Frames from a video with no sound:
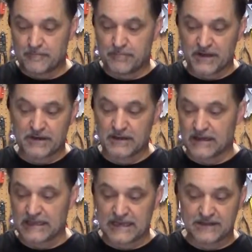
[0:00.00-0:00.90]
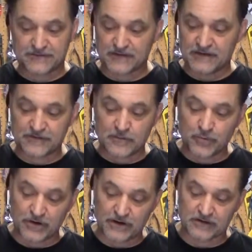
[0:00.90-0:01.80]
But again, it's
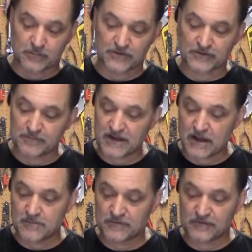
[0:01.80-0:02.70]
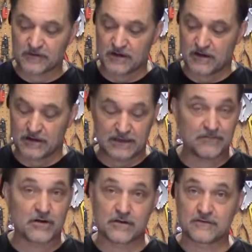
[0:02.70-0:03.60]
unpredictable. Sometimes,
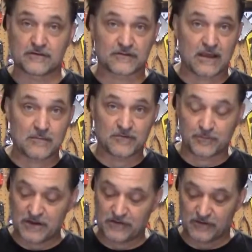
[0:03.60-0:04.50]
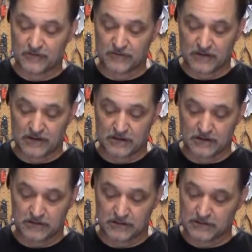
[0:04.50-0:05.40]
even on the same species, you
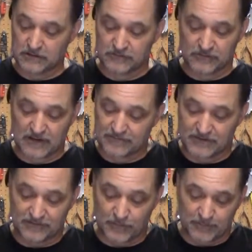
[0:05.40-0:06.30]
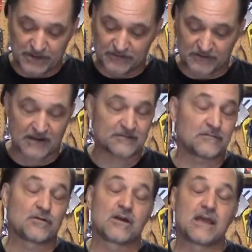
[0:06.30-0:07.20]
just have a different piece that has
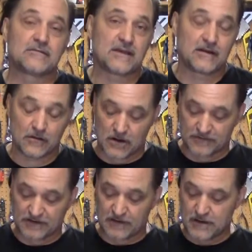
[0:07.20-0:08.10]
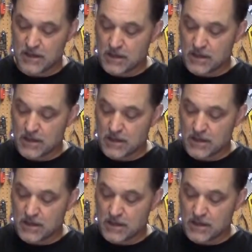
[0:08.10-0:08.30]
different tannin content.